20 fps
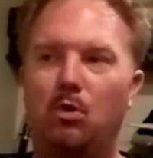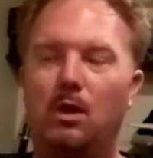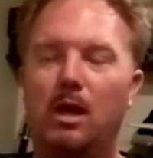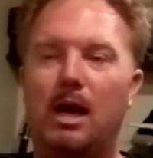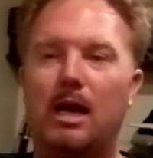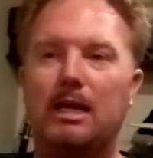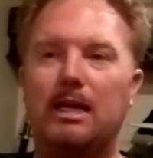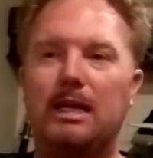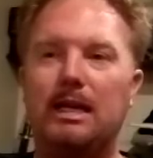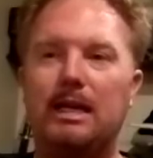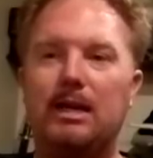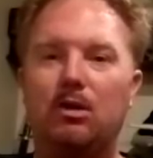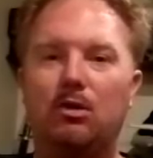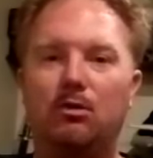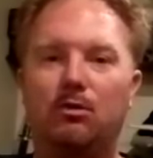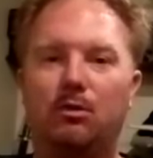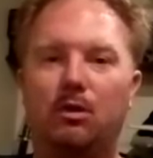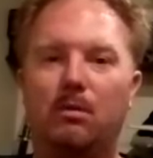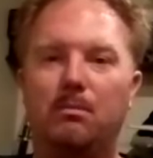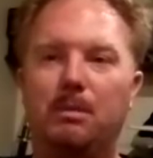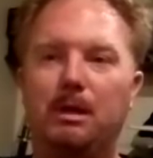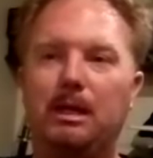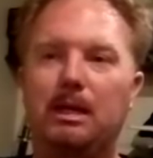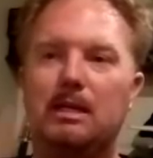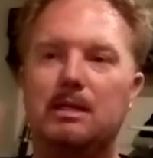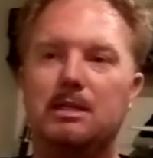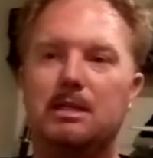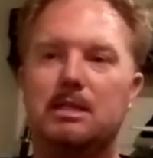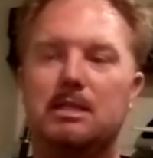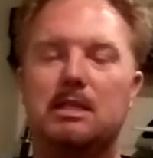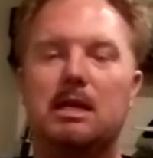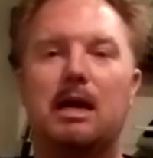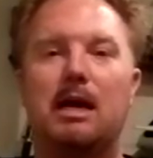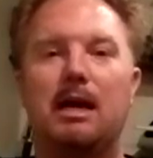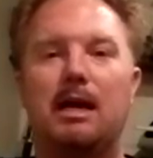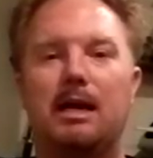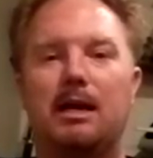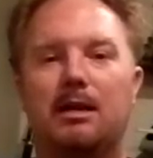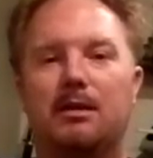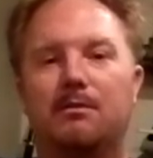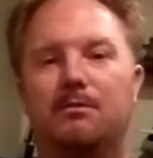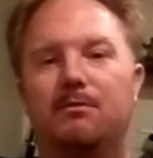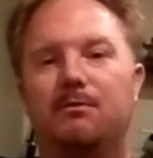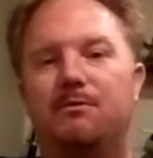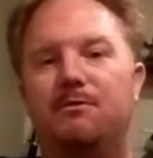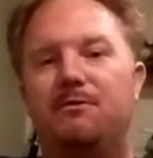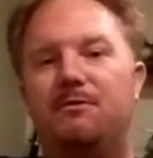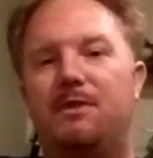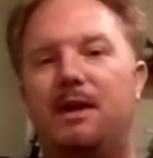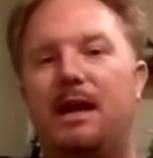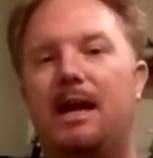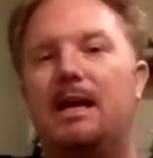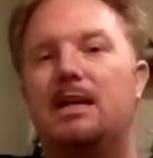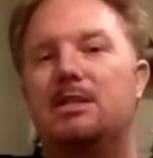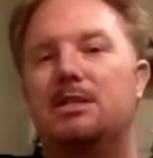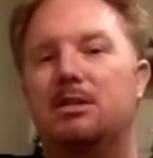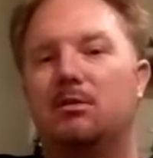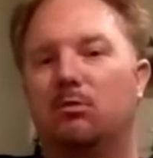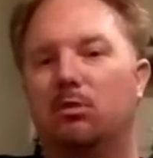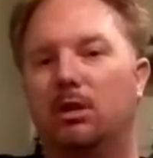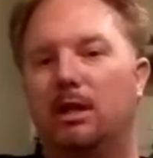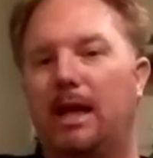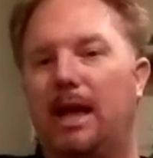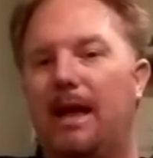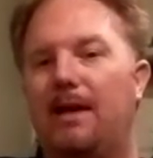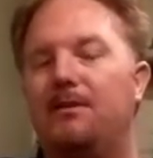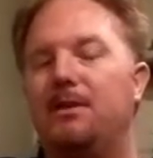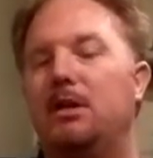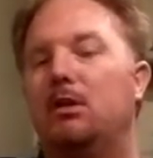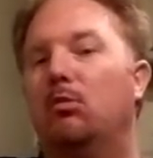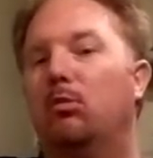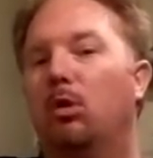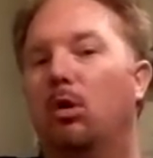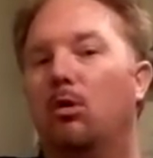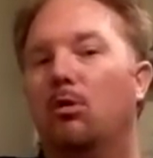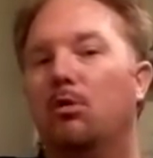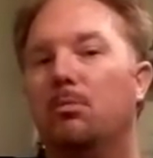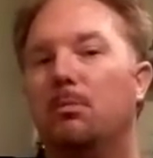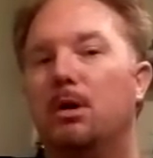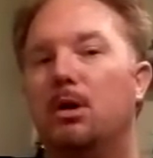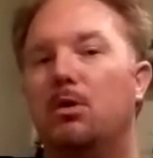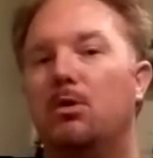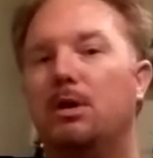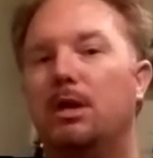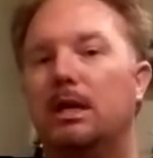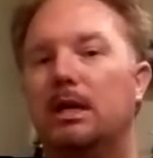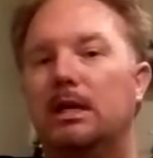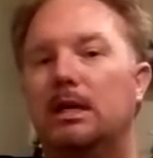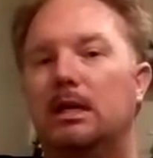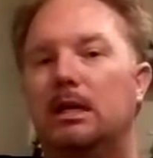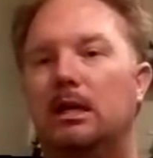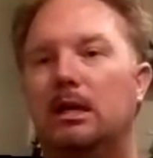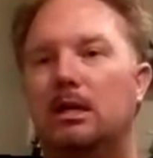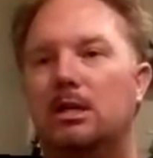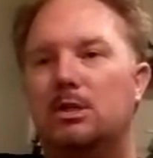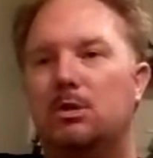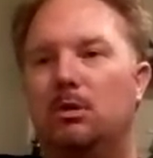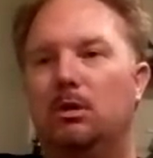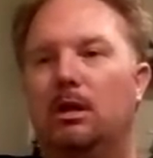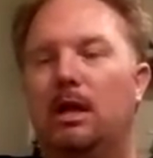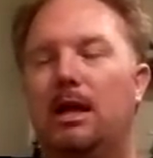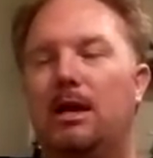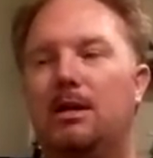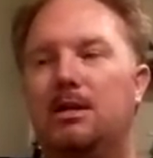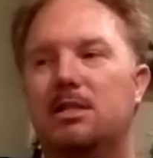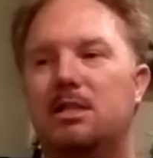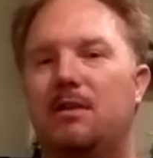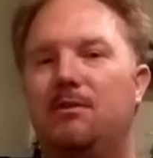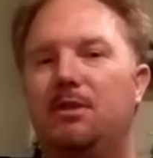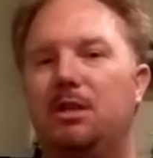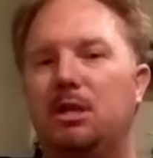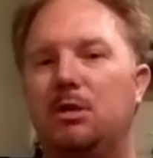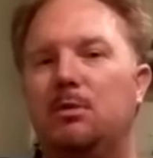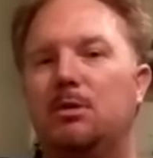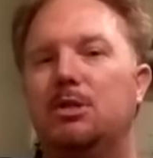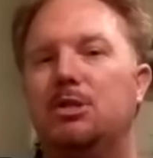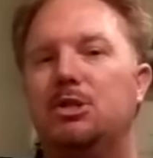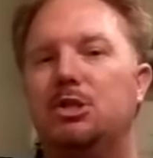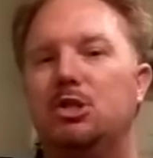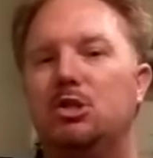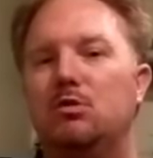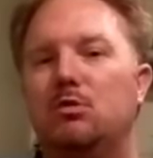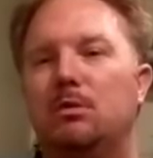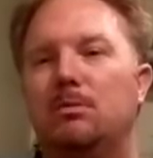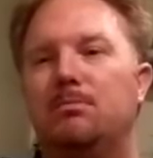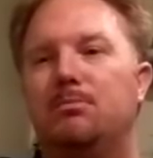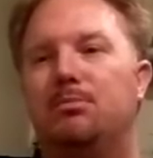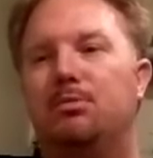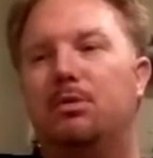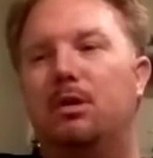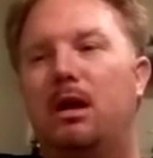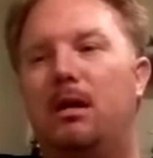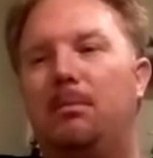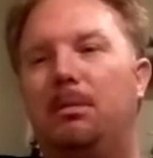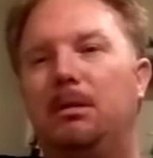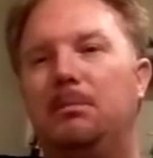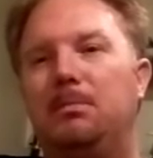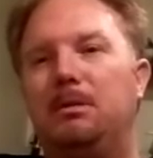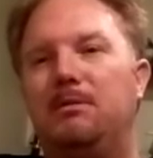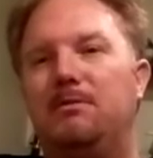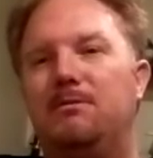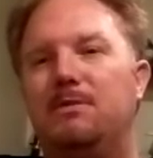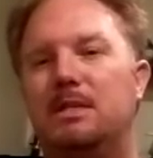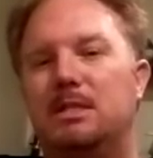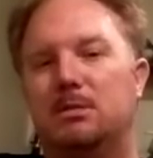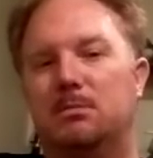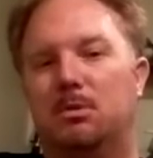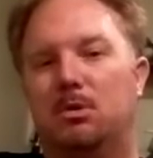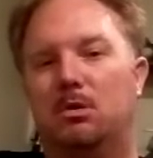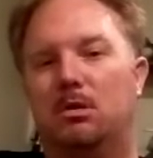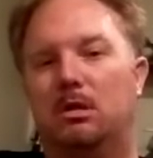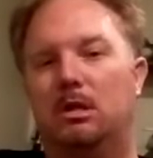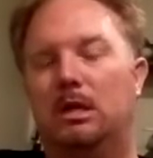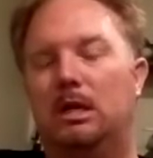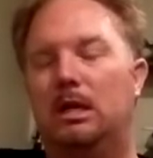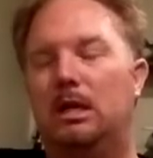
will not heal from, because it's not in a fast and really heavy growth mode. So a lot of the stuff that you would do would probably be visible.